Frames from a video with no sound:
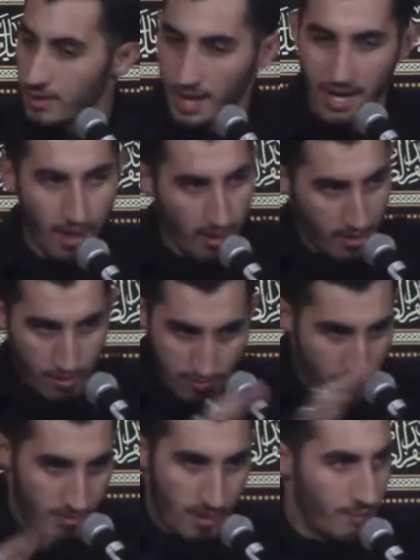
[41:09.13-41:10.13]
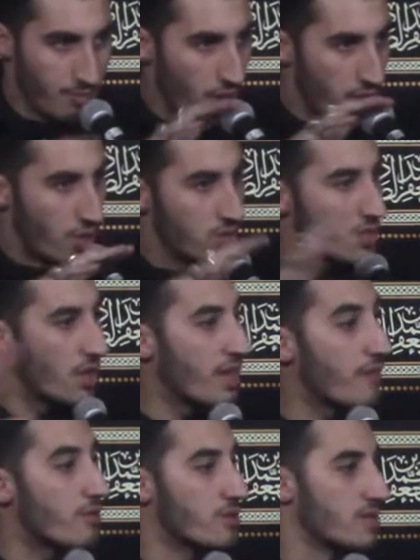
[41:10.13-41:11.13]
and, it, and um, don't deny
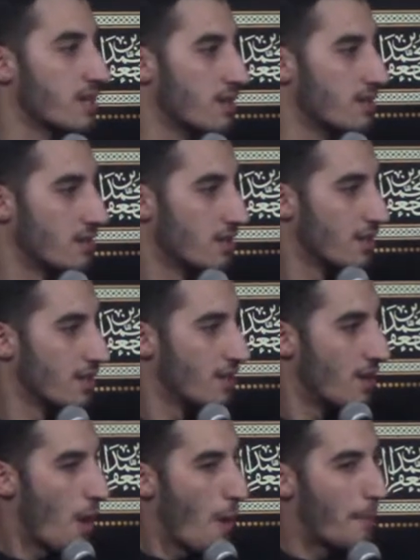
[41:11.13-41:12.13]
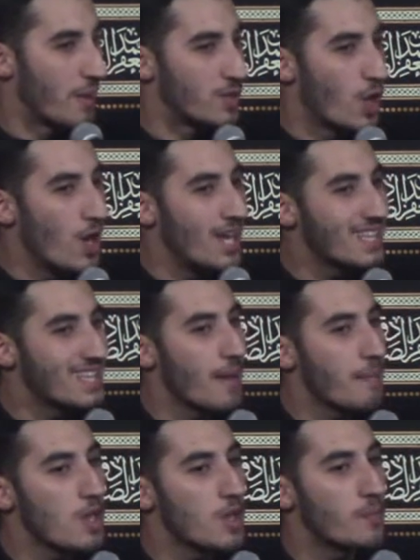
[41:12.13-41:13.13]
that for a second. But don't let
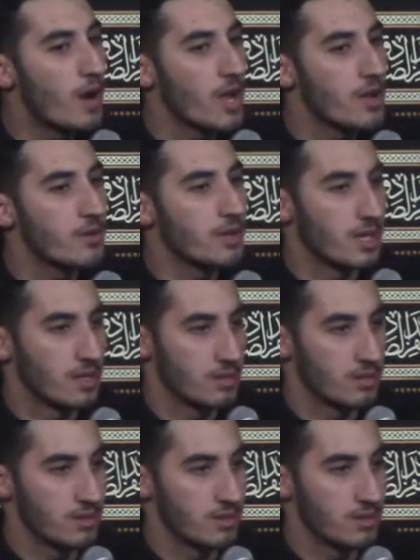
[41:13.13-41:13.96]
that be your priority